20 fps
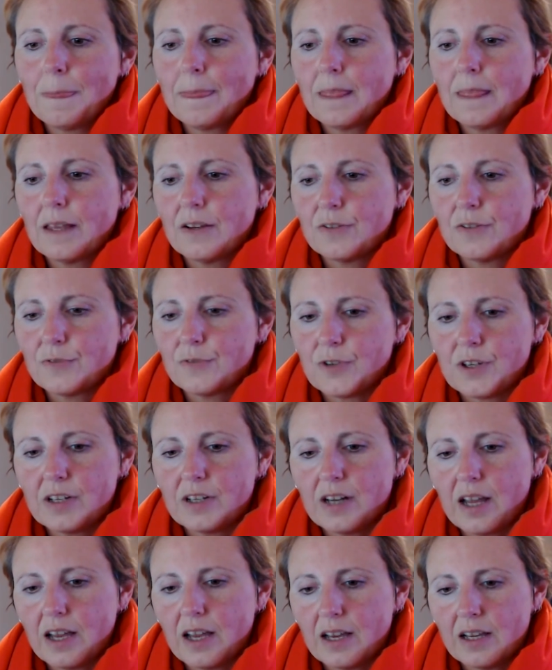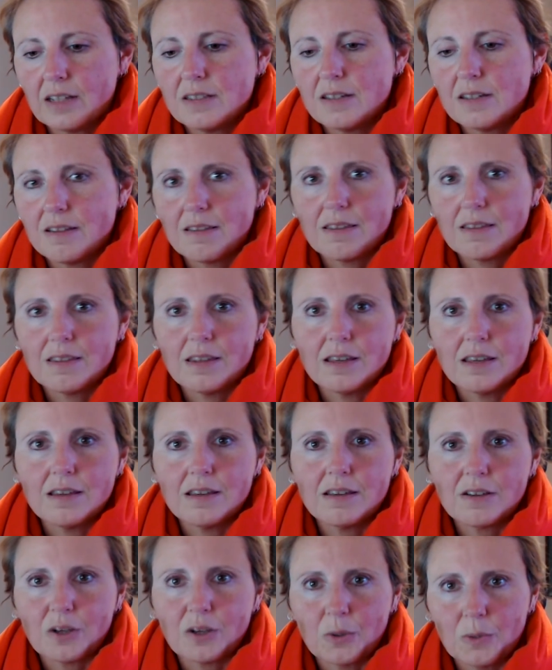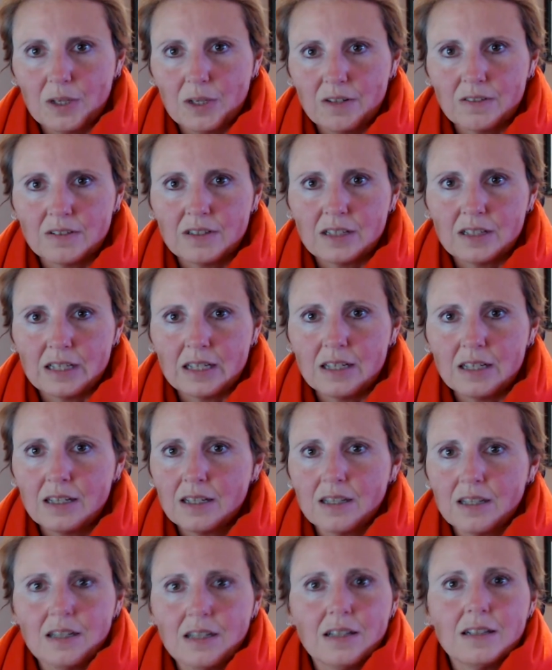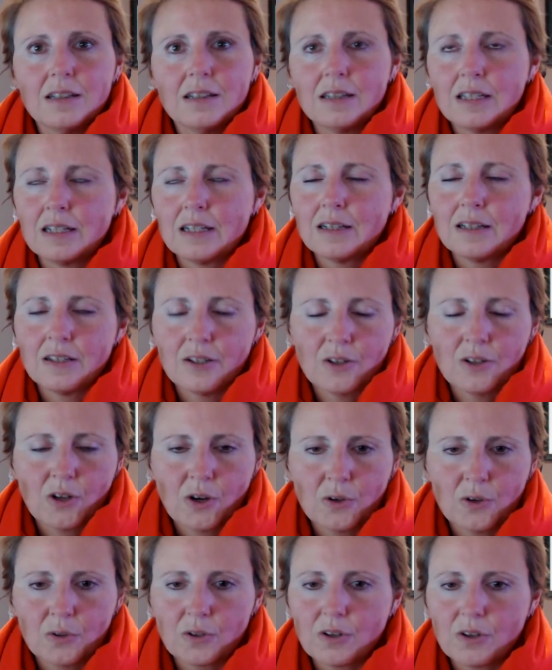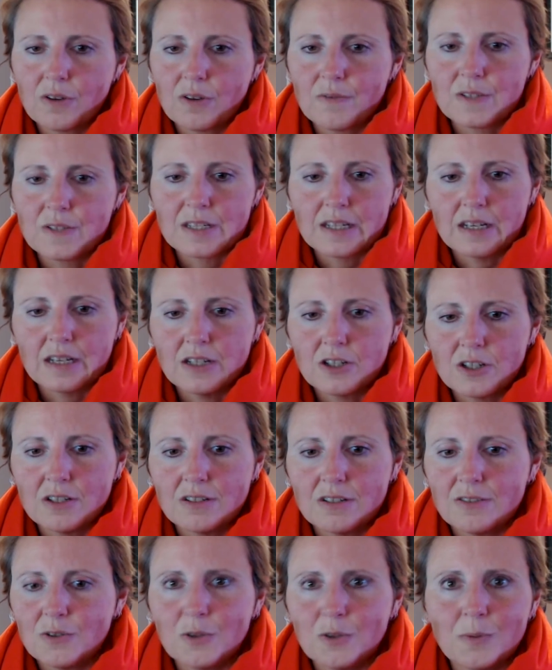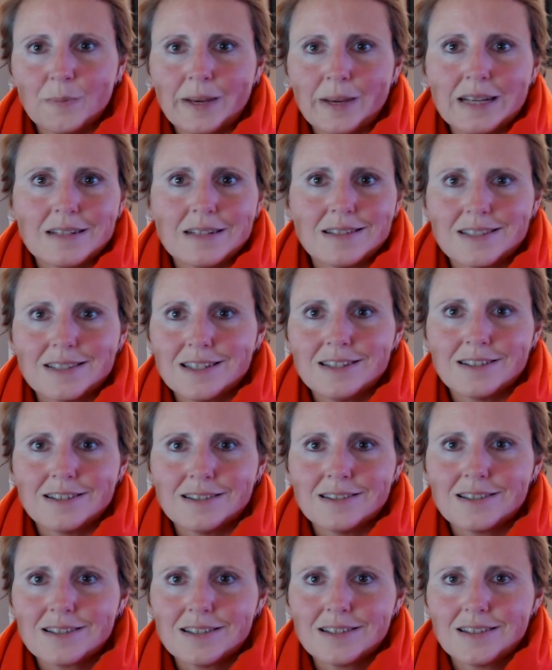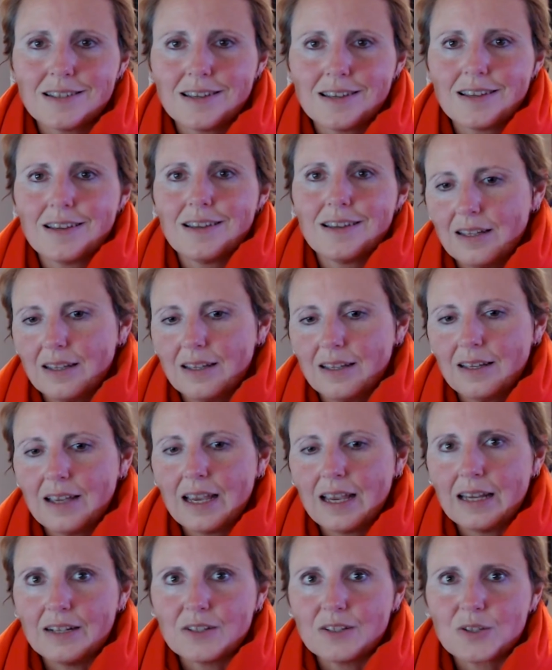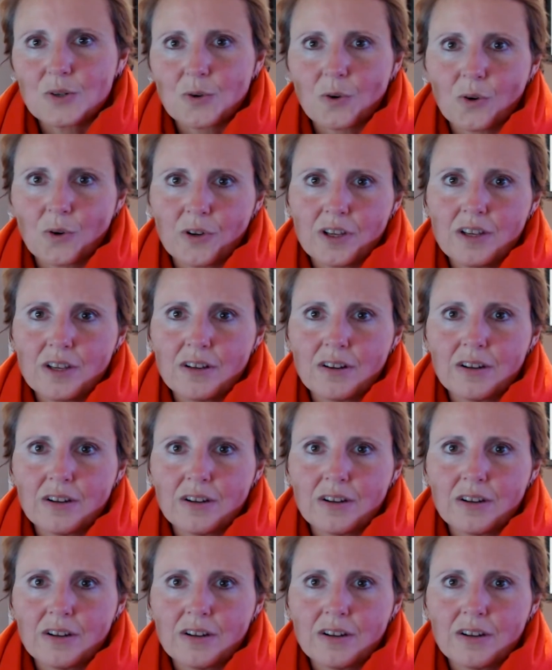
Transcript: I find it hard to think coherently, let alone hold a conversation or make decisions. And it's chronic.